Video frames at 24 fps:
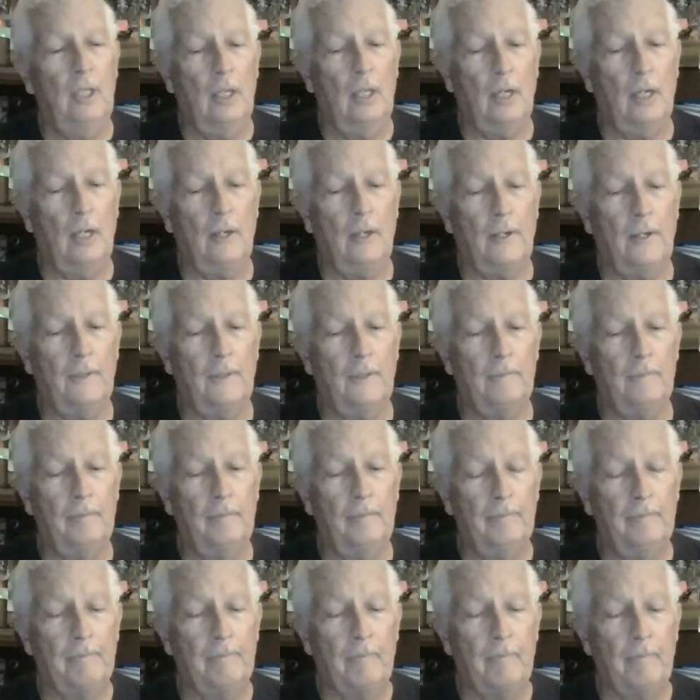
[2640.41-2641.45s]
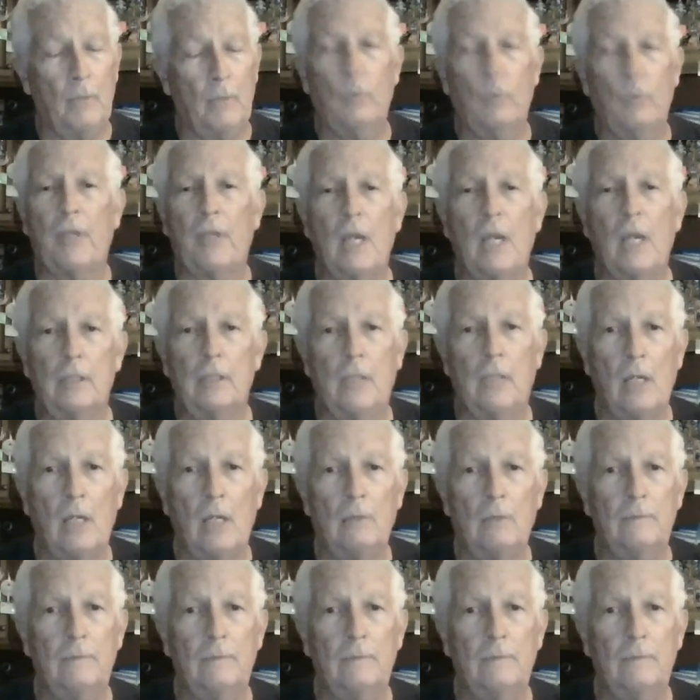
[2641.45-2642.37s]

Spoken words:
Without a doubt,